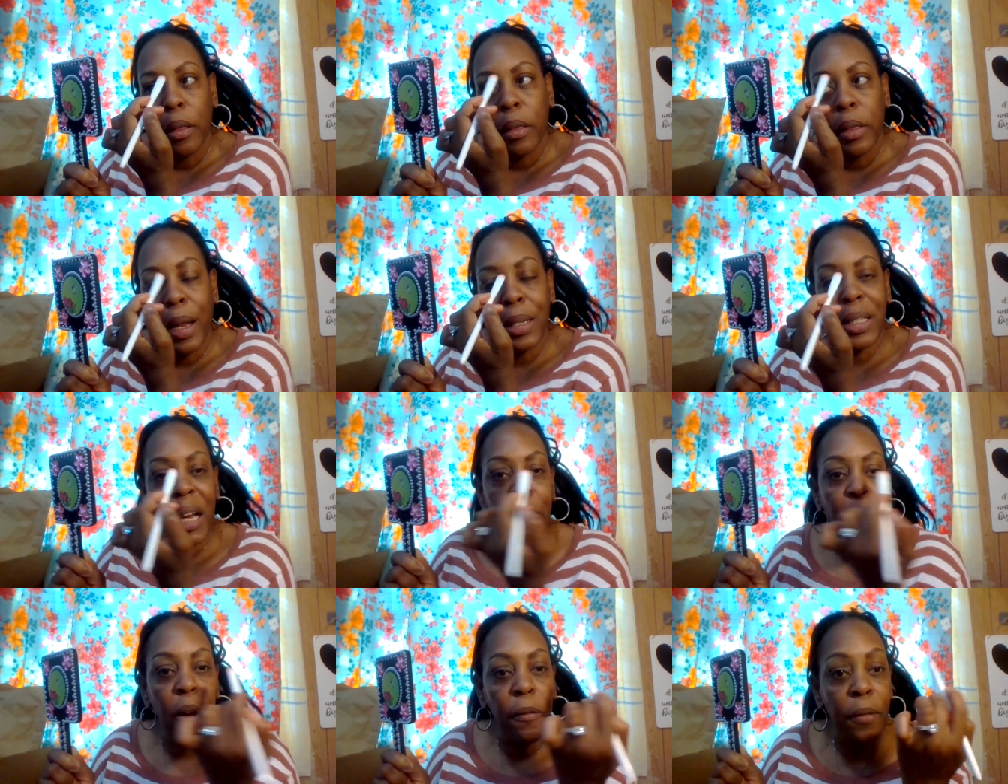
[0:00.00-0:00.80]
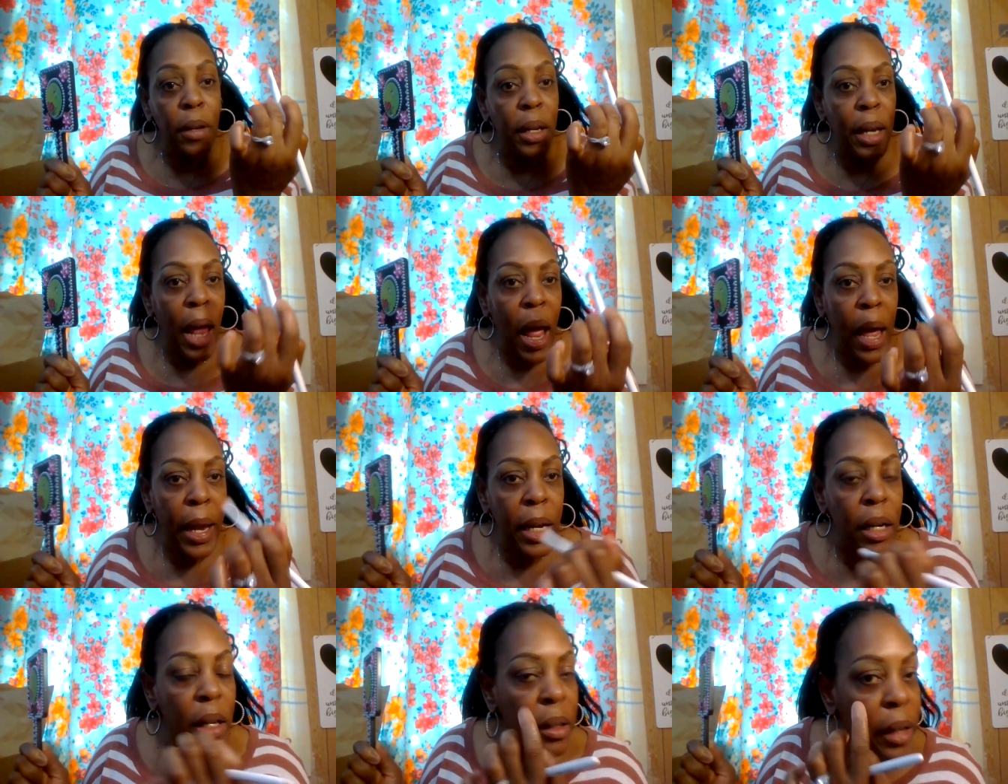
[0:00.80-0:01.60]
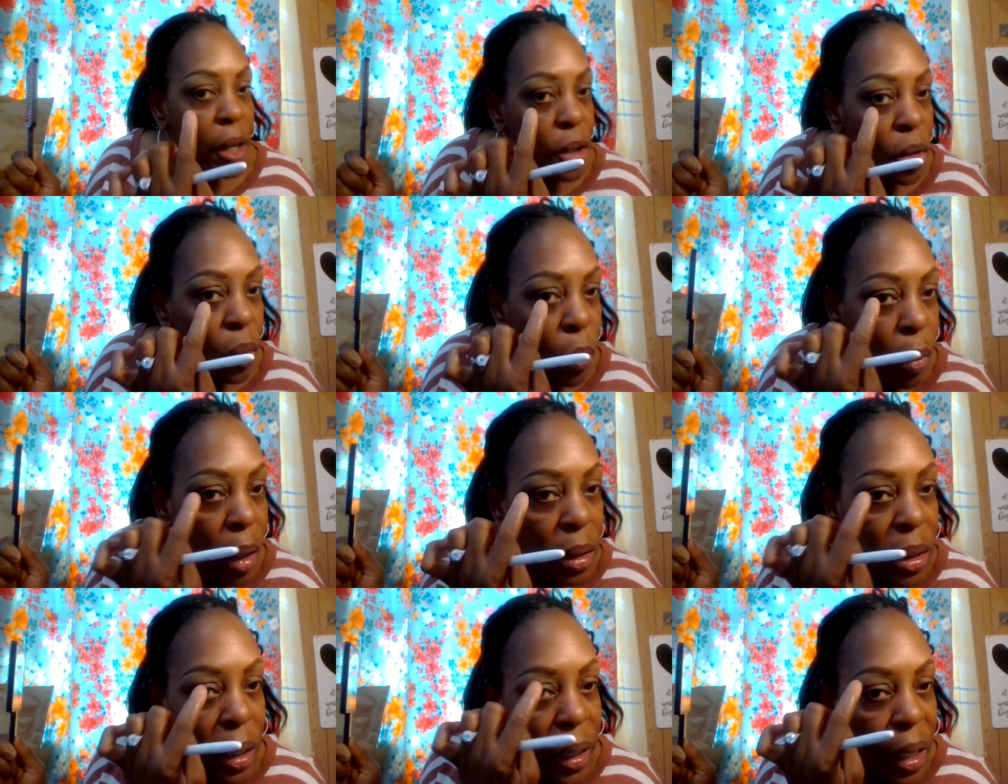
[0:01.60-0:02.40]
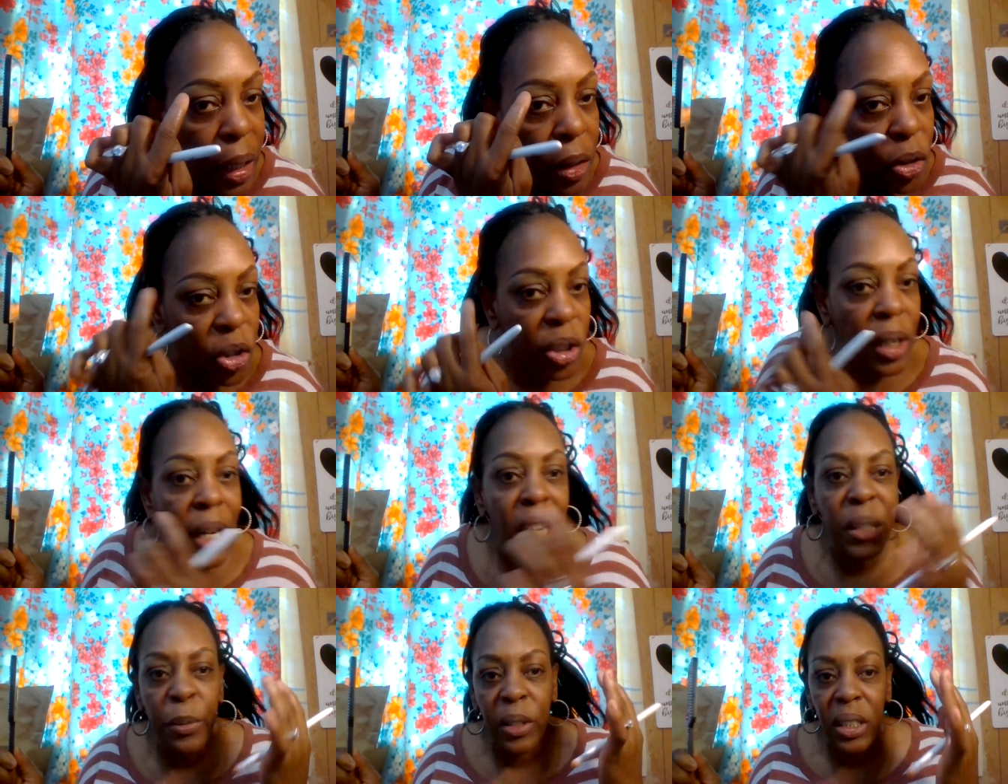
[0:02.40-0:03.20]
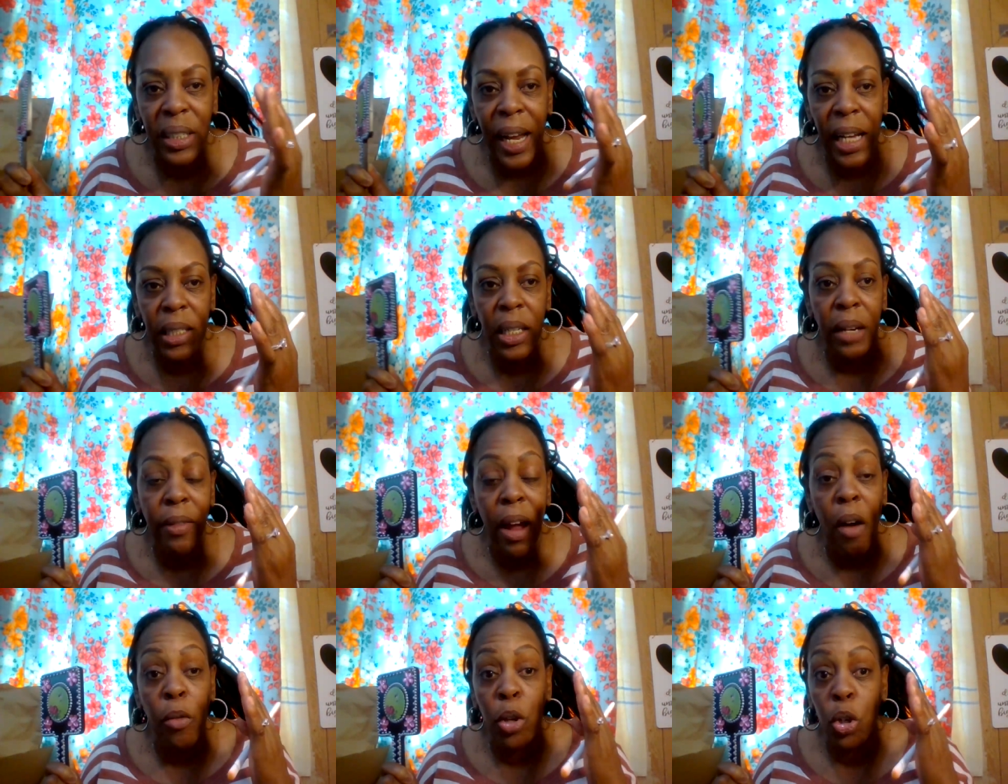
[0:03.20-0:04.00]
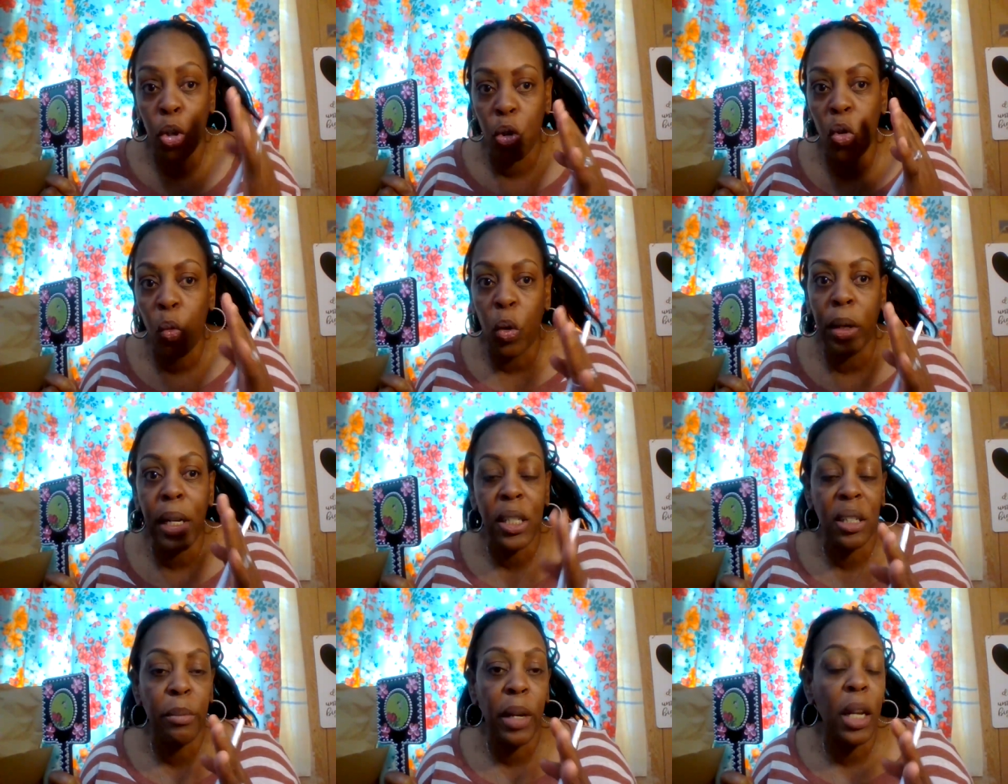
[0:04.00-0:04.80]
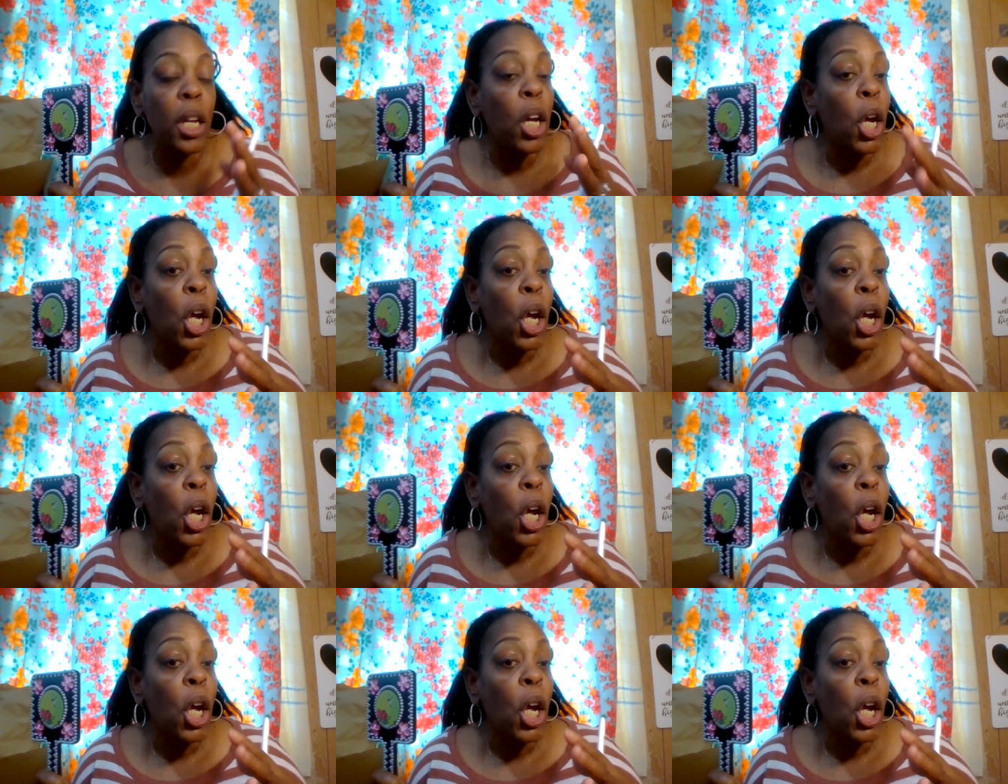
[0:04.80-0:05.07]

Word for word: that type of line that you want to get it just precisely of how you want it to be